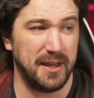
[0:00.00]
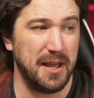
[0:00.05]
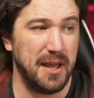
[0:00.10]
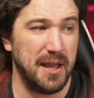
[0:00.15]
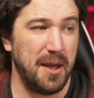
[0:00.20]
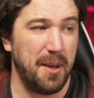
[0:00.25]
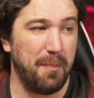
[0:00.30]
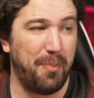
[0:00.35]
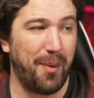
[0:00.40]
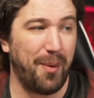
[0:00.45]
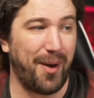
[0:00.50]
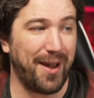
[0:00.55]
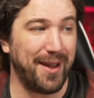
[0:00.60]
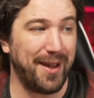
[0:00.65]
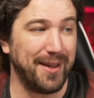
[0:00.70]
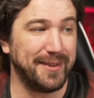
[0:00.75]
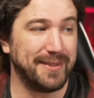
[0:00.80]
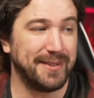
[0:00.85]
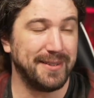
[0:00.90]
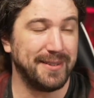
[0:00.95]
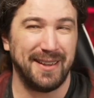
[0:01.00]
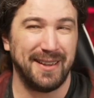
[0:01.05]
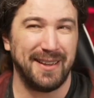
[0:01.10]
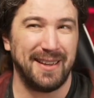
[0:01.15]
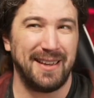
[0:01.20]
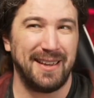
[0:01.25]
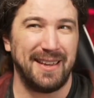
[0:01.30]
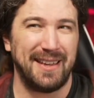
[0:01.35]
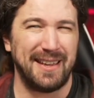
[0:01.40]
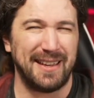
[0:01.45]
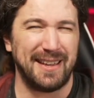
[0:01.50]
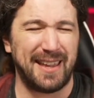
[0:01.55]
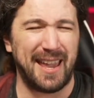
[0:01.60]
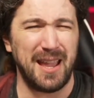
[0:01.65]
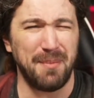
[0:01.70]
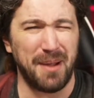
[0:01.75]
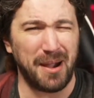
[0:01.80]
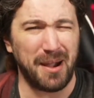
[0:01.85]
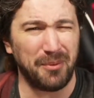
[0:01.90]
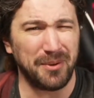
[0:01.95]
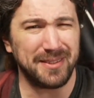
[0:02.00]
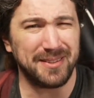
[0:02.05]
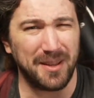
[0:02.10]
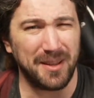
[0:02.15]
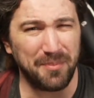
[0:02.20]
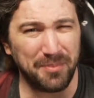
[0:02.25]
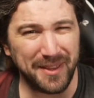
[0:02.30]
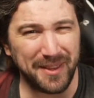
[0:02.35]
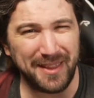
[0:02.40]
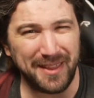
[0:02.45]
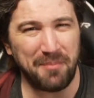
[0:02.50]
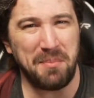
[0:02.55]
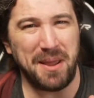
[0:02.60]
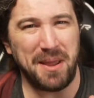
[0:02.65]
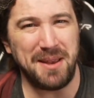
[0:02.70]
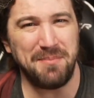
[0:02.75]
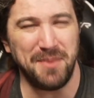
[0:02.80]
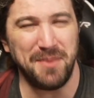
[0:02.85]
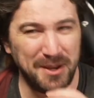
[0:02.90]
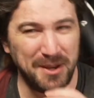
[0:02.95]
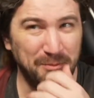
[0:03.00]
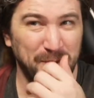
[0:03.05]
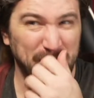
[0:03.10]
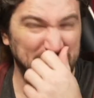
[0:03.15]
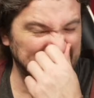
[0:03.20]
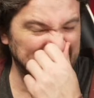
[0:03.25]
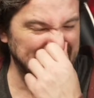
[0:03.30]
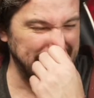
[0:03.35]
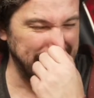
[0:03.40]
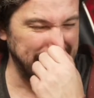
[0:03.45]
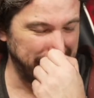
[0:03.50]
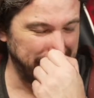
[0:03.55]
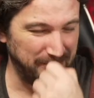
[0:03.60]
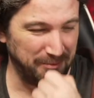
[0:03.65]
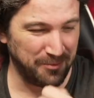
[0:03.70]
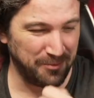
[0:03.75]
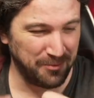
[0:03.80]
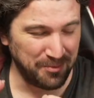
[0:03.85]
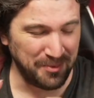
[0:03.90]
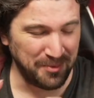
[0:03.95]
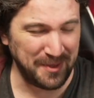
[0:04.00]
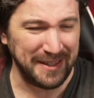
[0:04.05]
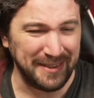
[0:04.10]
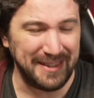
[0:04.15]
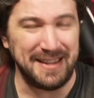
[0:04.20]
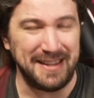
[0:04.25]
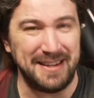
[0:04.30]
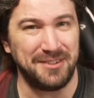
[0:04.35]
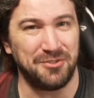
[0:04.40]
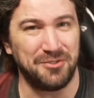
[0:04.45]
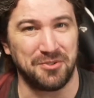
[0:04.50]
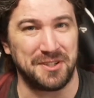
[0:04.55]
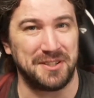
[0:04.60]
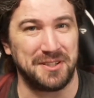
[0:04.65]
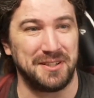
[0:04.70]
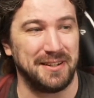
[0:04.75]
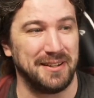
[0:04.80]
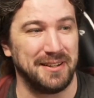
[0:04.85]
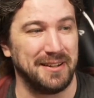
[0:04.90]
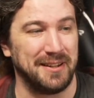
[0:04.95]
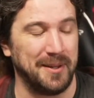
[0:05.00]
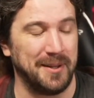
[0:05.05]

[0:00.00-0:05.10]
but it came out with something that made me really, really interested in it.